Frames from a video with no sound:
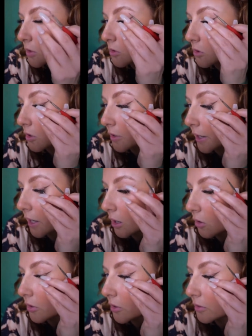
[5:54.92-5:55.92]
So
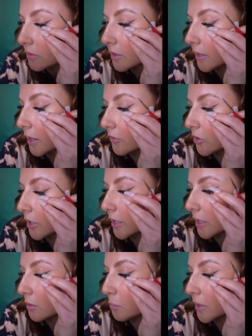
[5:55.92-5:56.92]
now you can see that I've
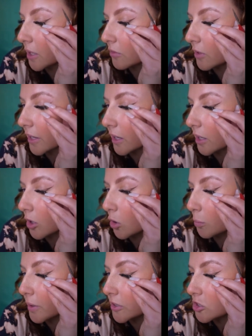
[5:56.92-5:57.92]
created a bit of like an
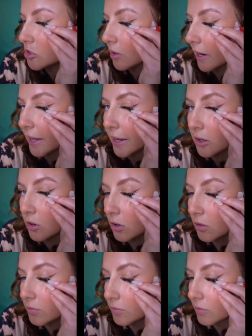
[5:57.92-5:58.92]
open
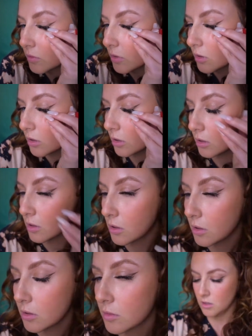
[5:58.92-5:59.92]
triangle.
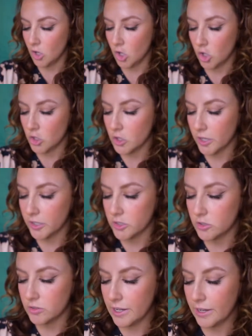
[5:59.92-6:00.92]
All you gotta
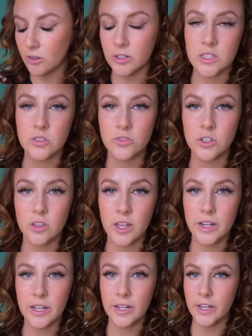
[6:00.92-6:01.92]
do now is fill
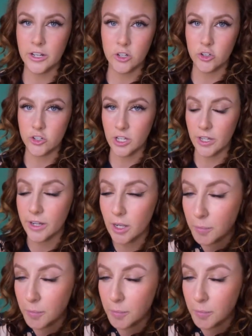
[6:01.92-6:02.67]
that in and you're done.